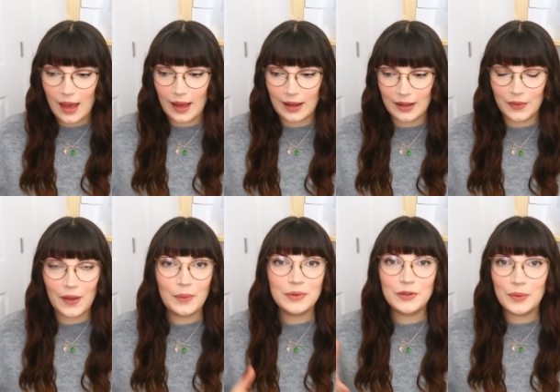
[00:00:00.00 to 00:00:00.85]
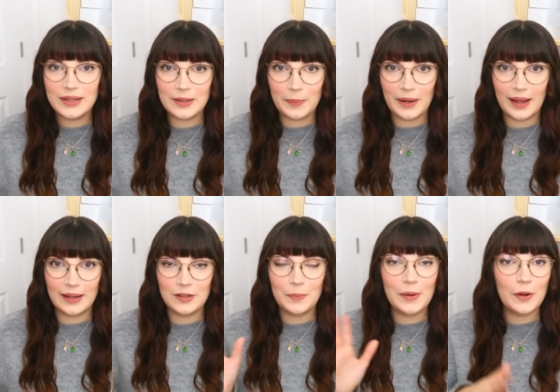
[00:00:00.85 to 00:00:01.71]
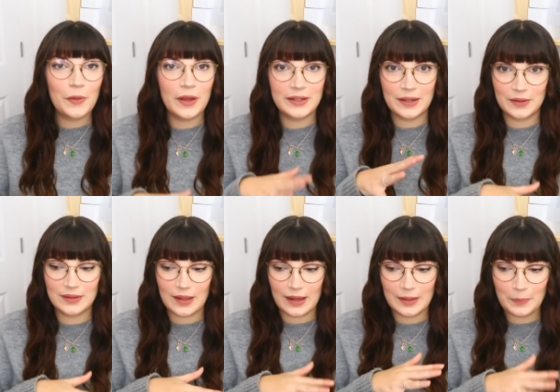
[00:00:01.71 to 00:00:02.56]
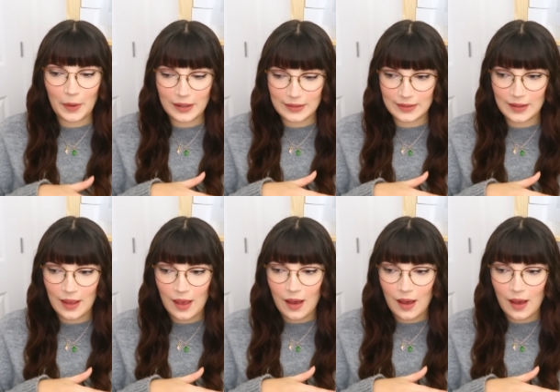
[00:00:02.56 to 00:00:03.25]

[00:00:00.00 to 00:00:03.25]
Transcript: And that was always the plan, to build that down the side, but